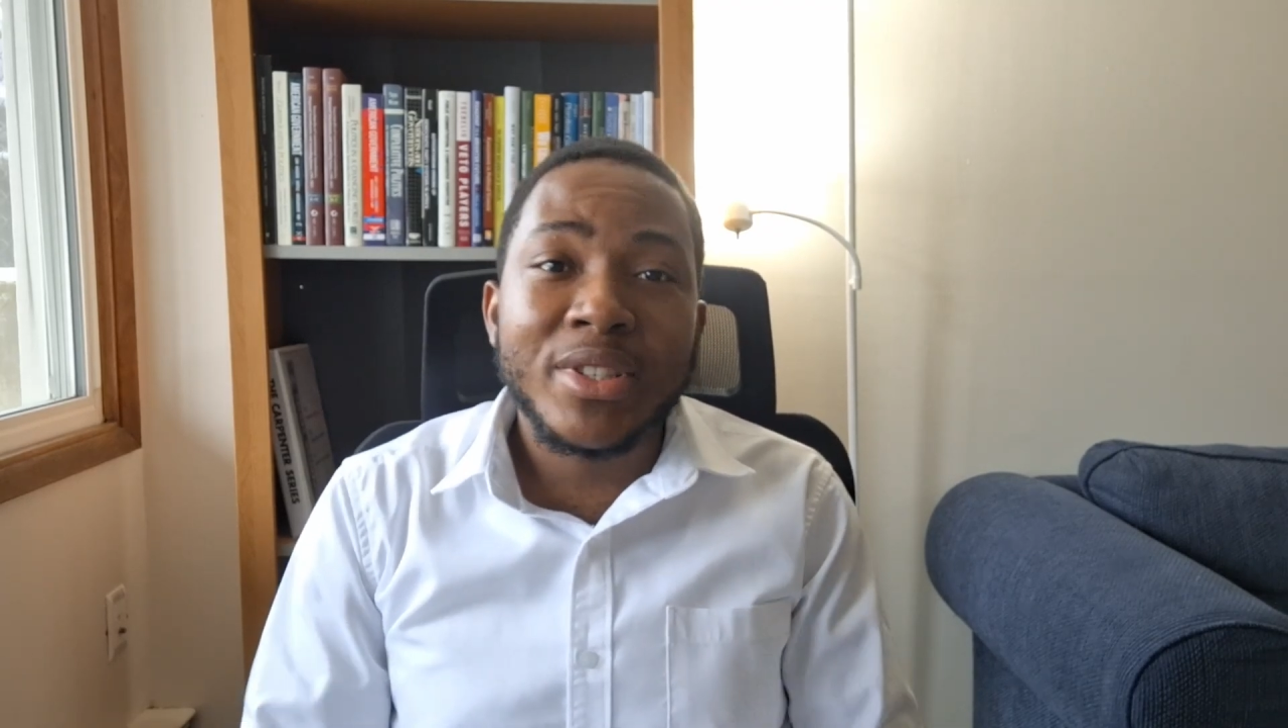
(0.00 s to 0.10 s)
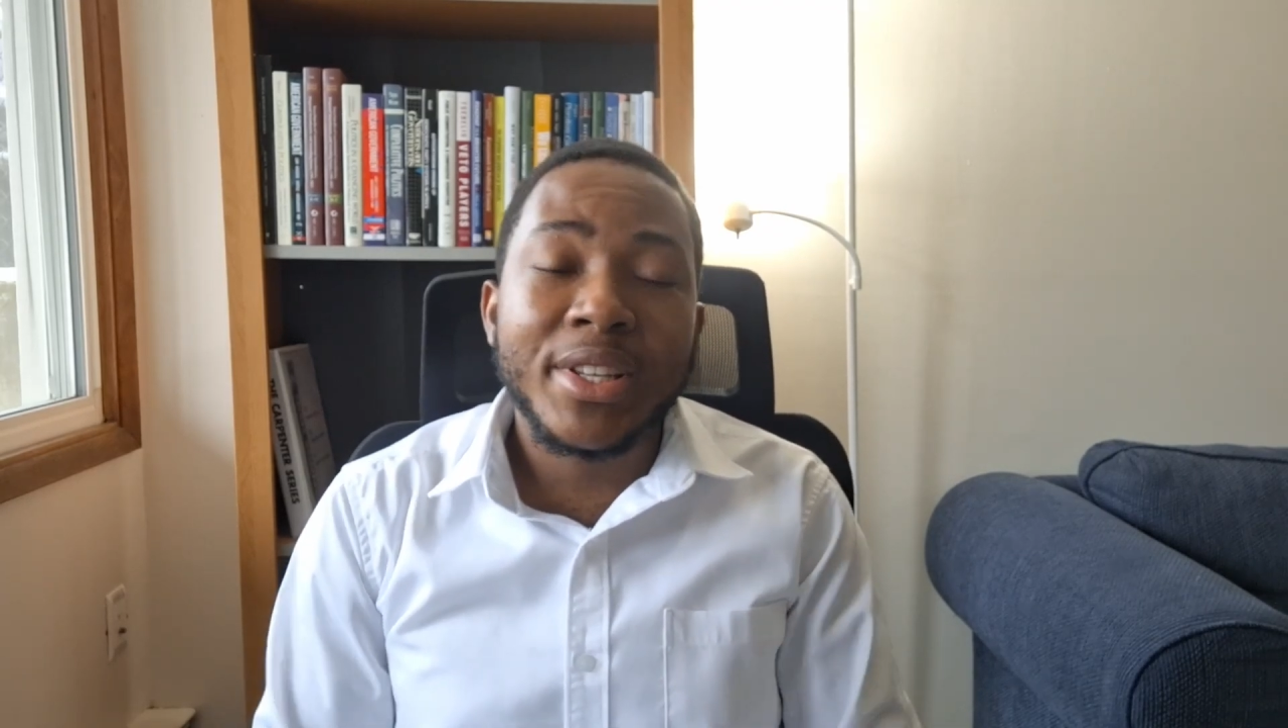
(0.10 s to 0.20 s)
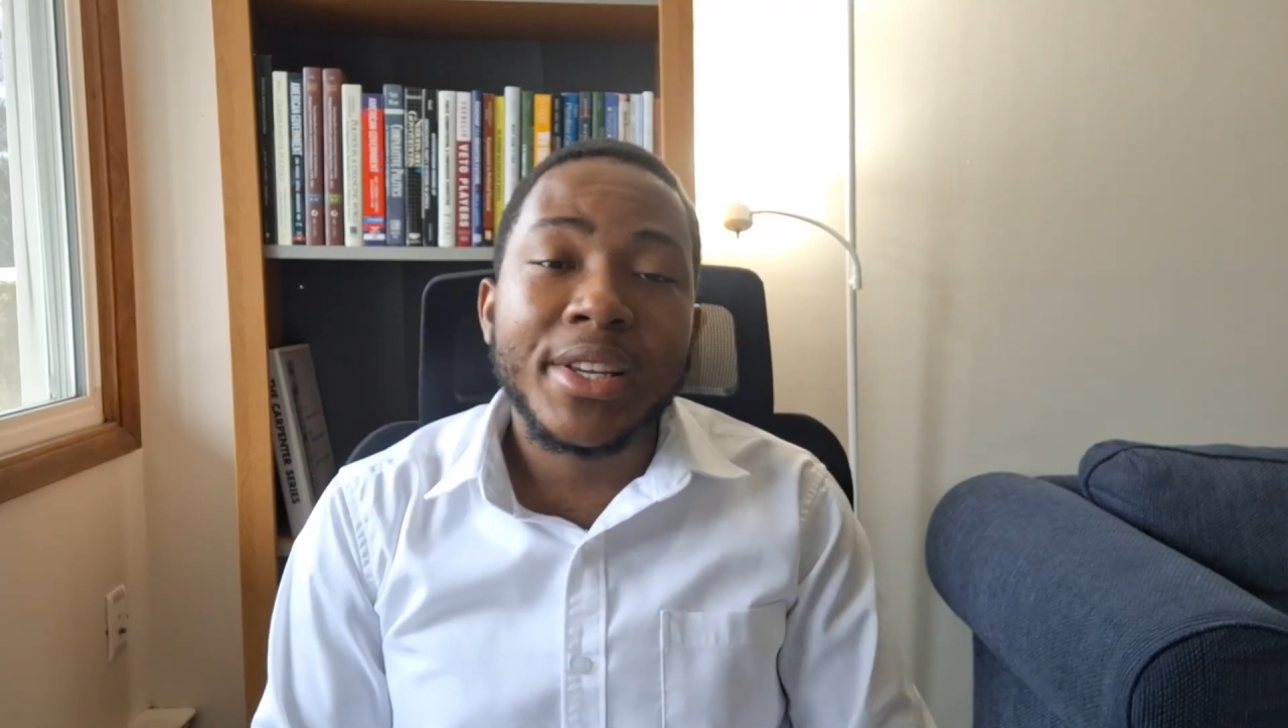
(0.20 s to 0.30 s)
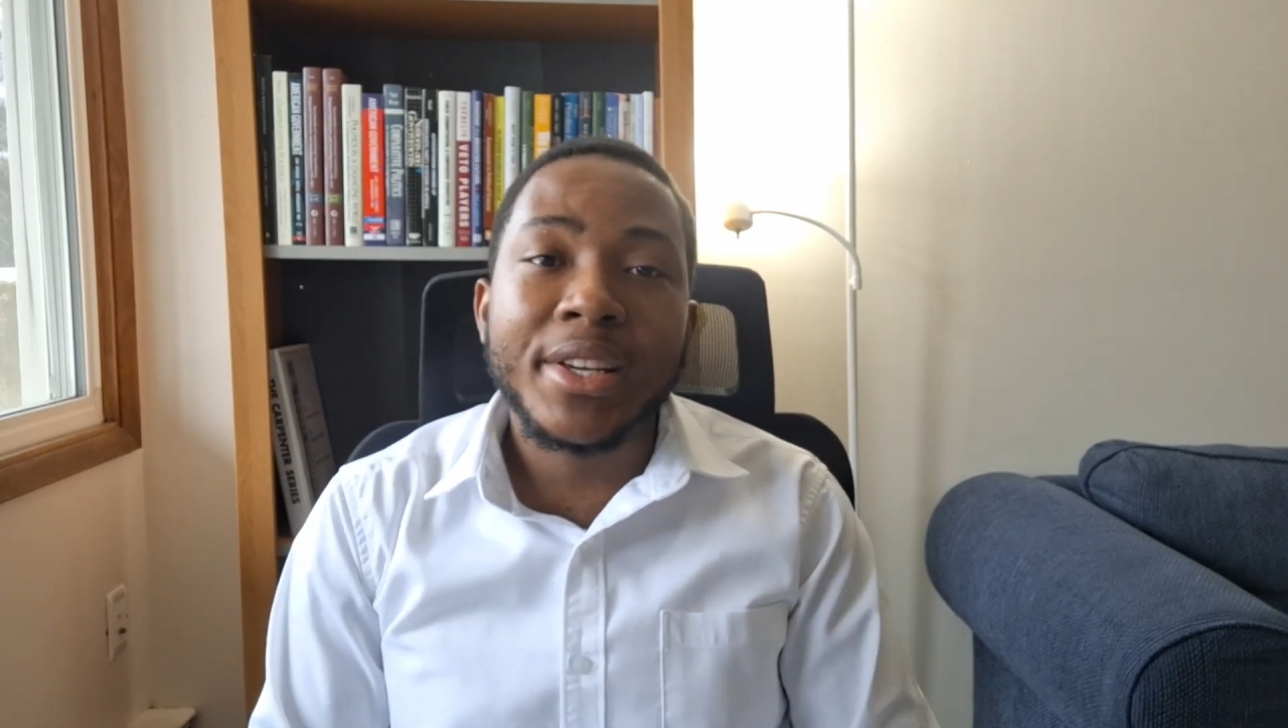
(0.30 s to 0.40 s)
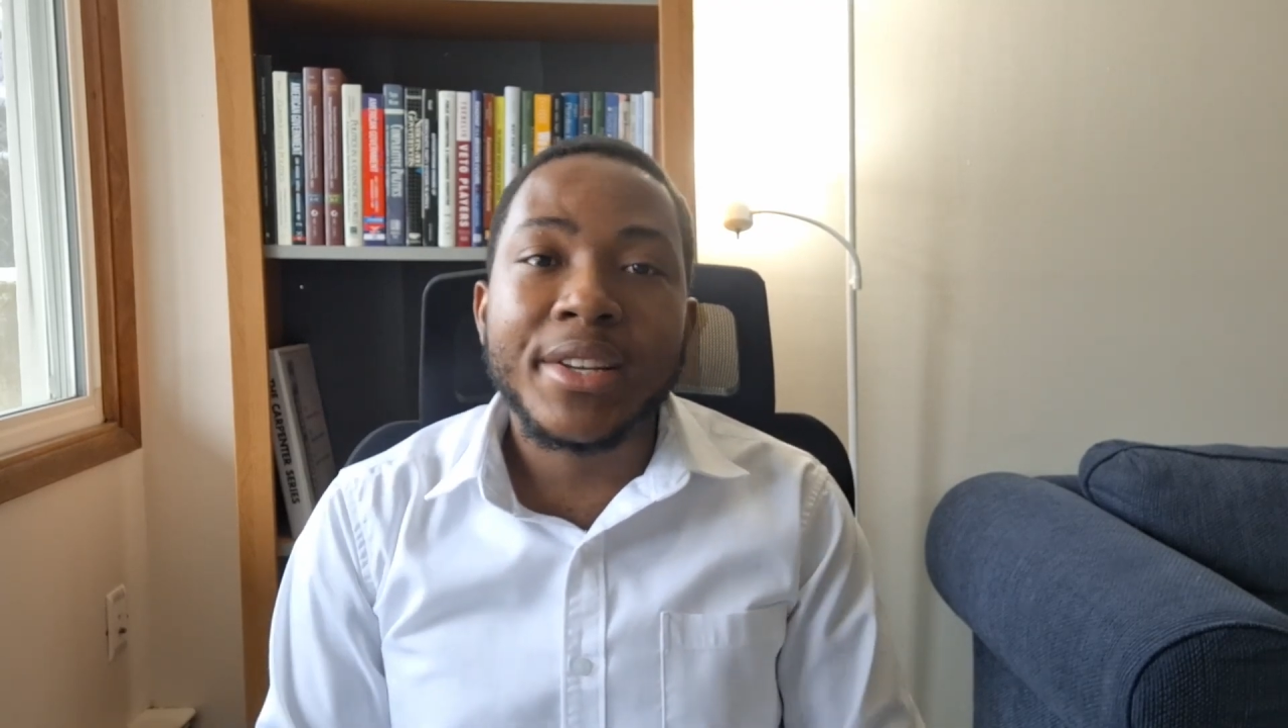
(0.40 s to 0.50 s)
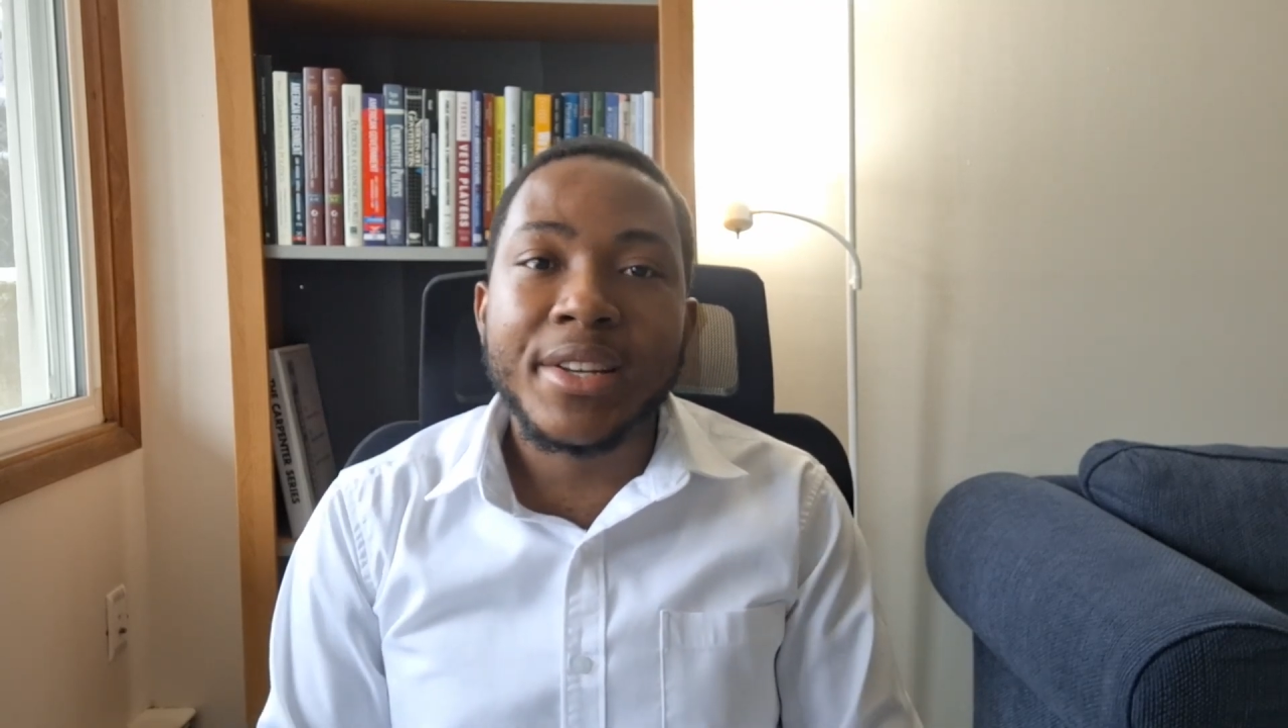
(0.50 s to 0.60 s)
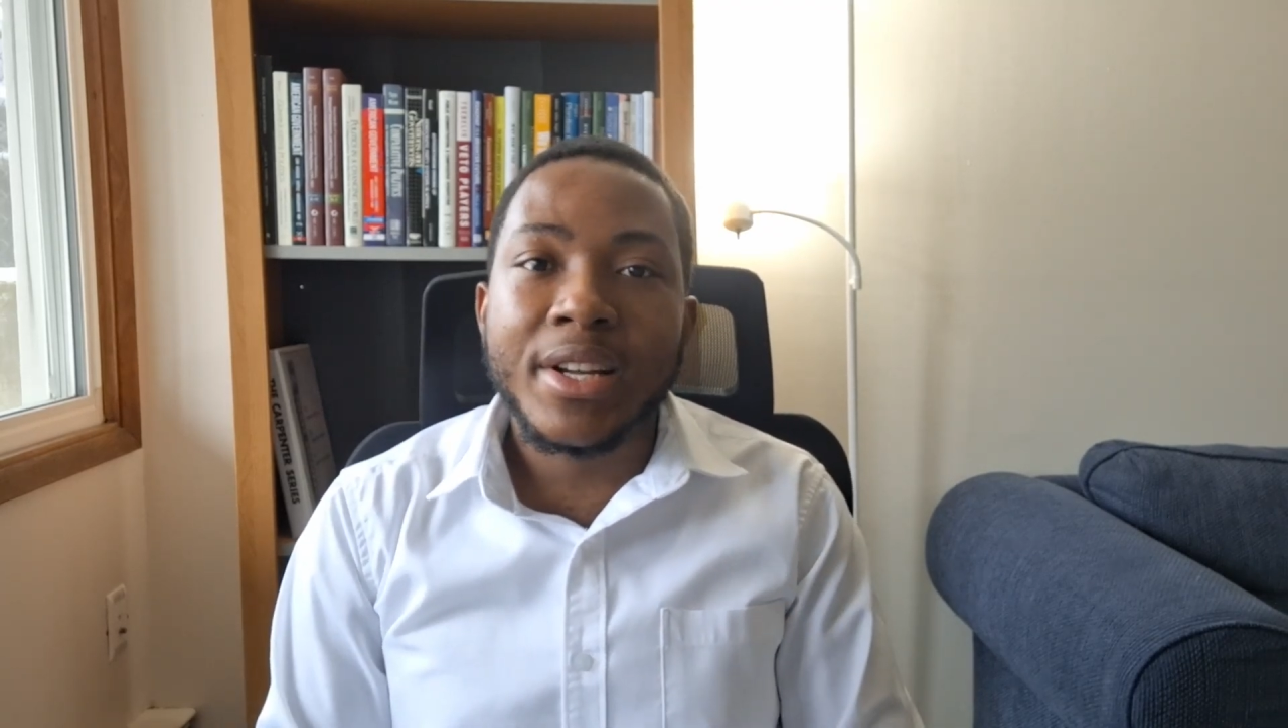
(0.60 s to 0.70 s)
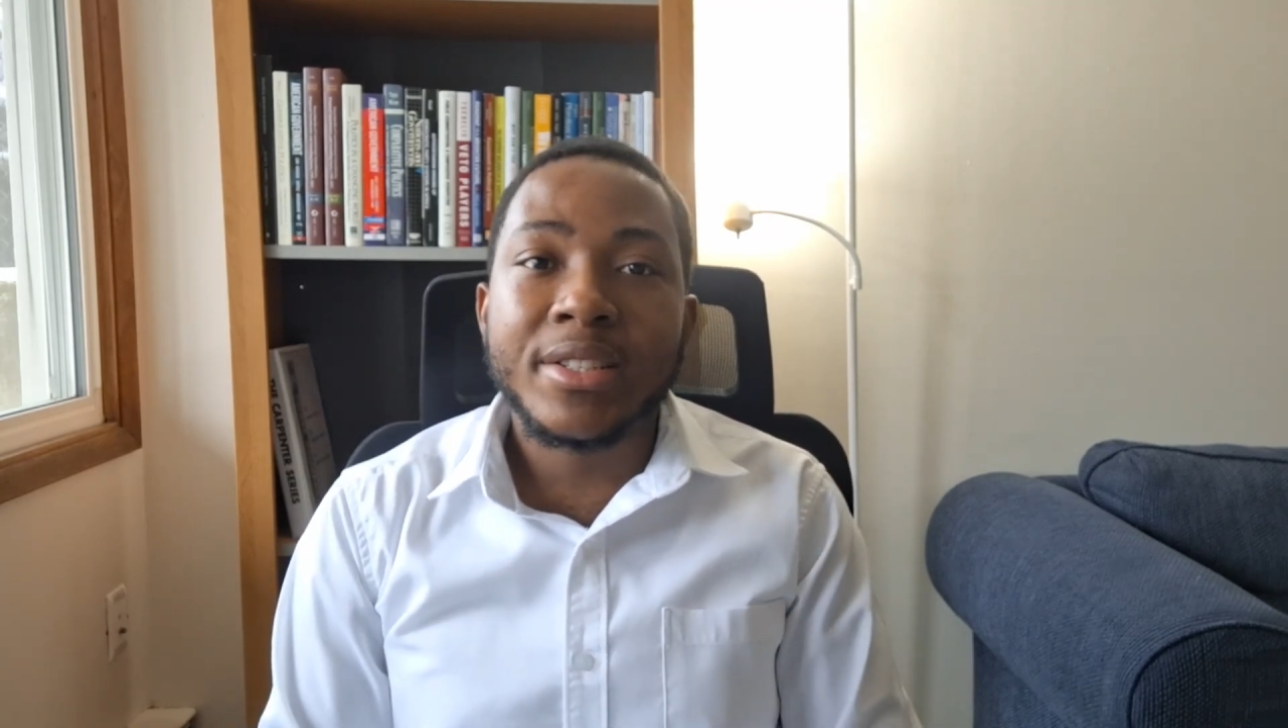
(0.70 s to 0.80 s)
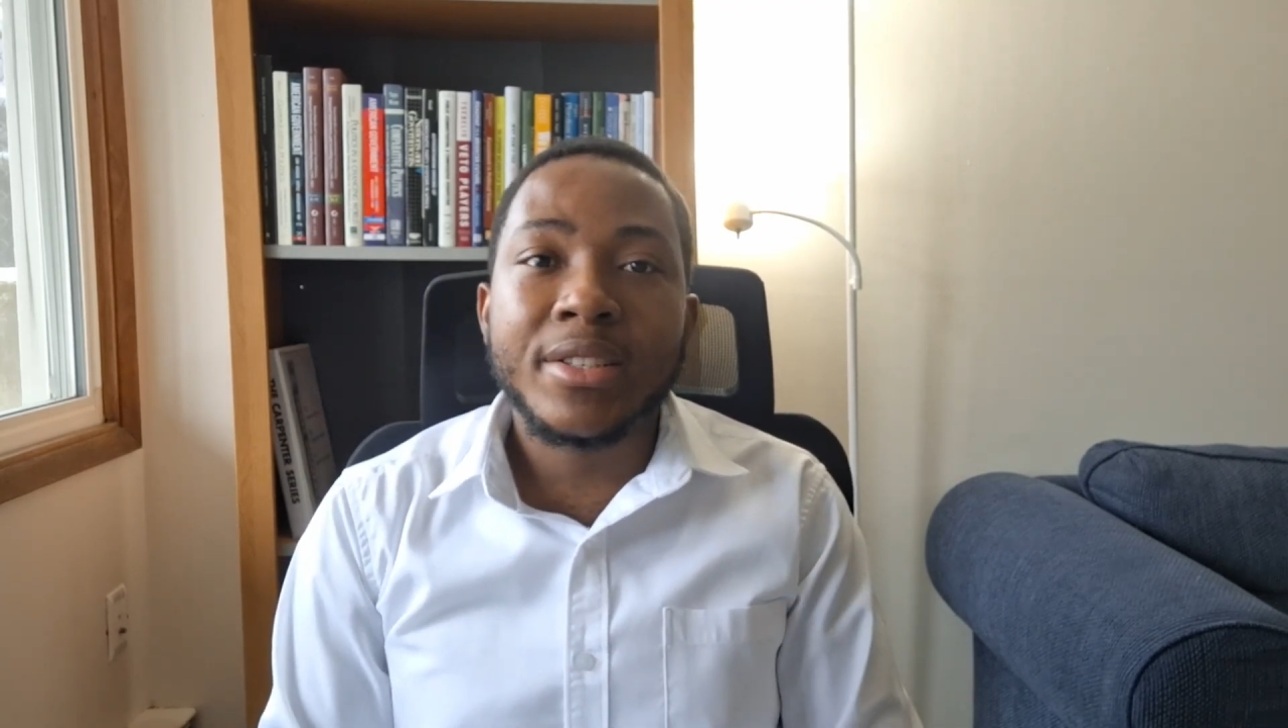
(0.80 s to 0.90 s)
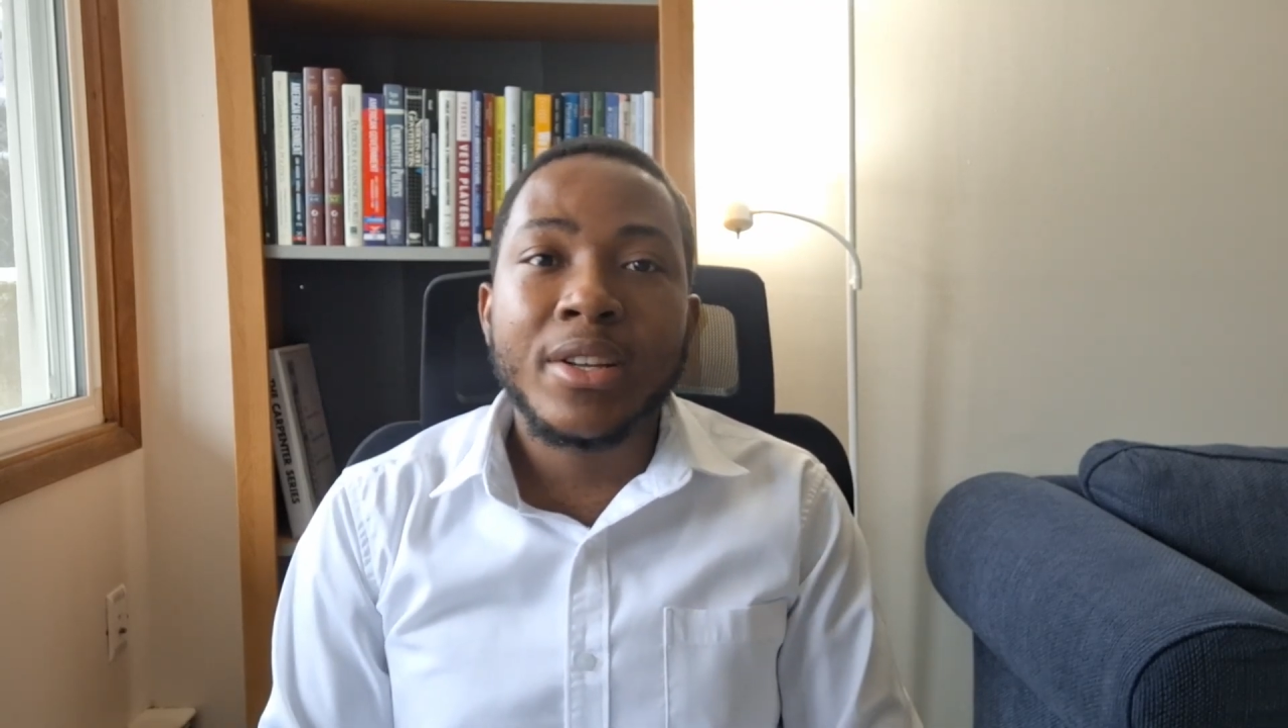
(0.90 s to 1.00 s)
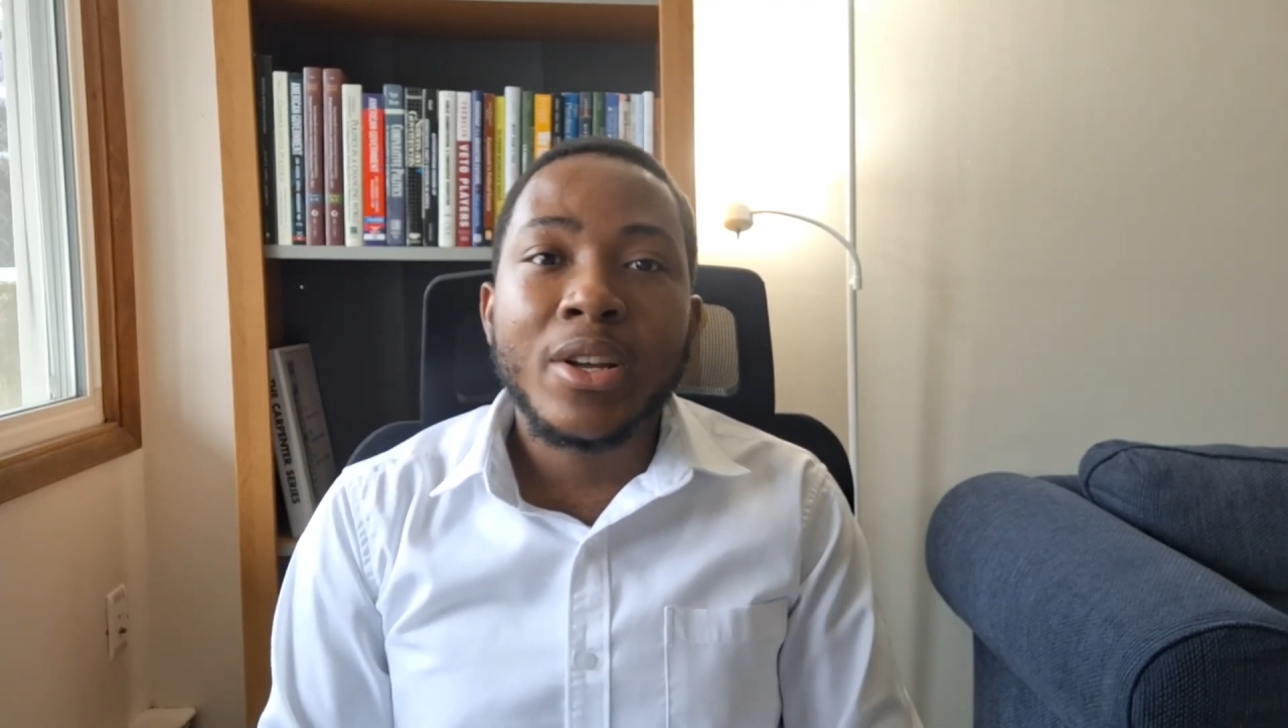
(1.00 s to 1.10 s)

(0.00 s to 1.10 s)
thinking that